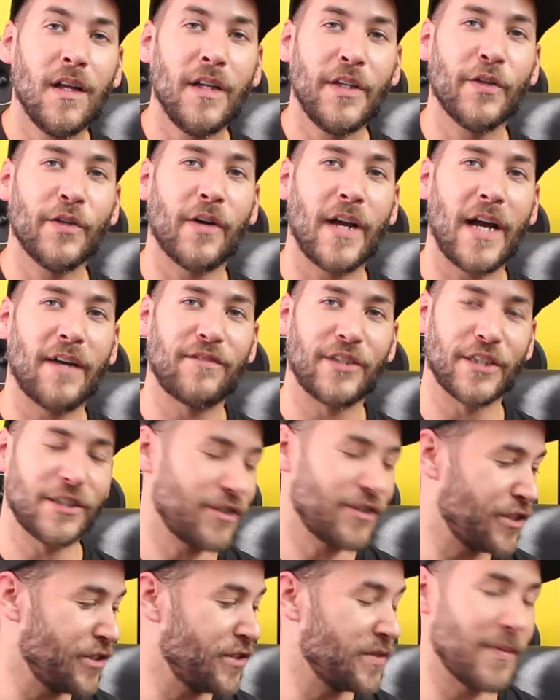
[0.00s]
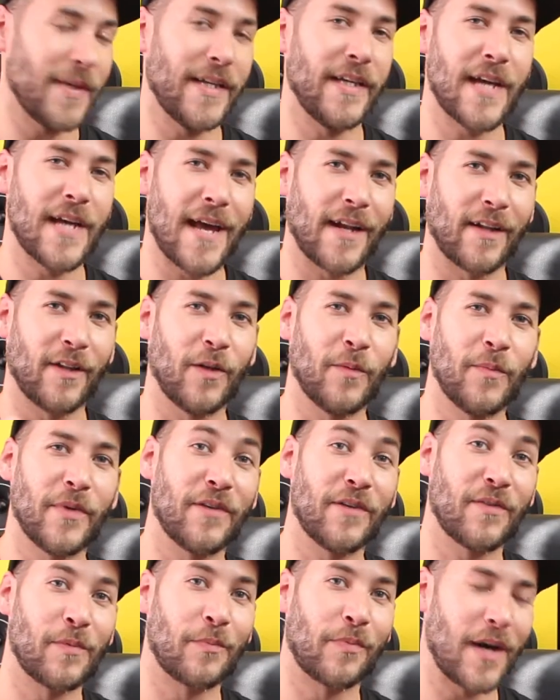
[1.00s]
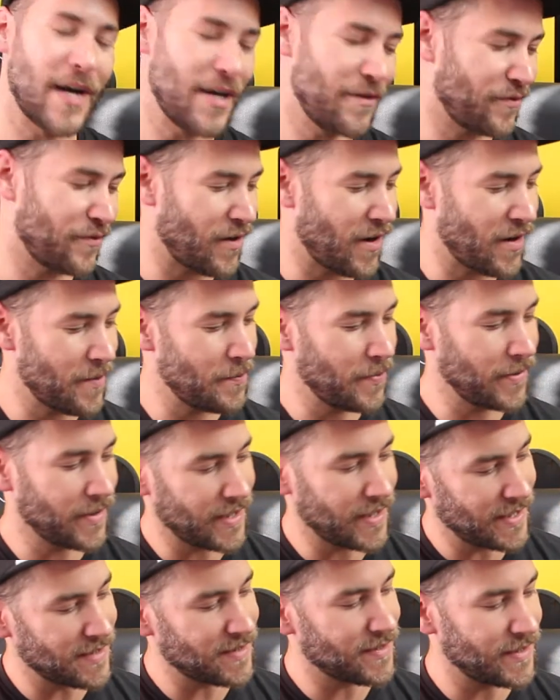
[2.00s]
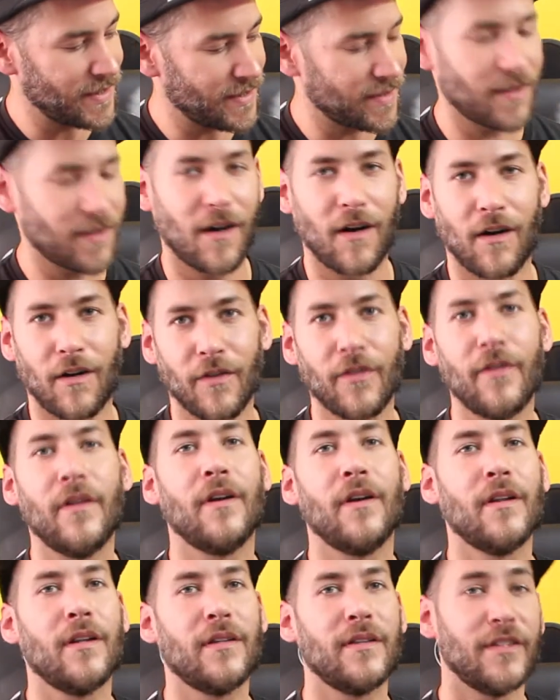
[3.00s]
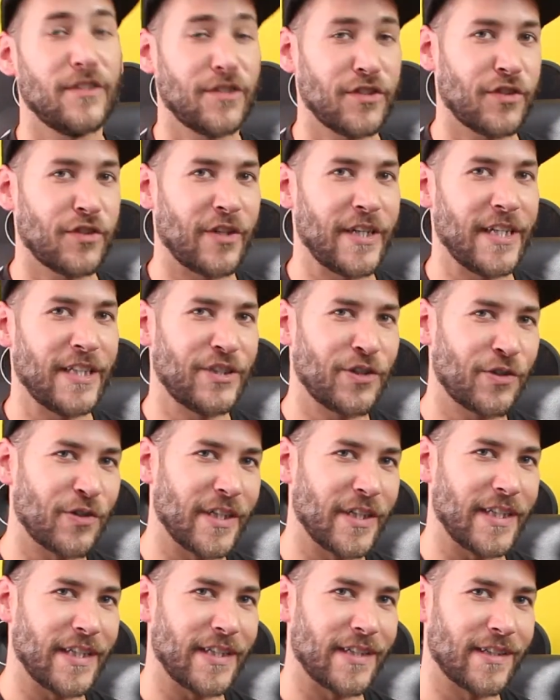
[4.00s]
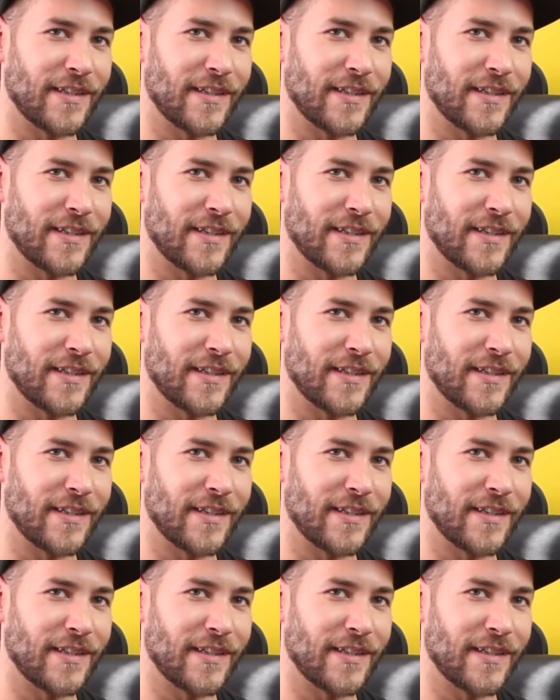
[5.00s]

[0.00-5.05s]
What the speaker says: You'll have to excuse me, had a little bit of a brain fart, but this is called the string tree.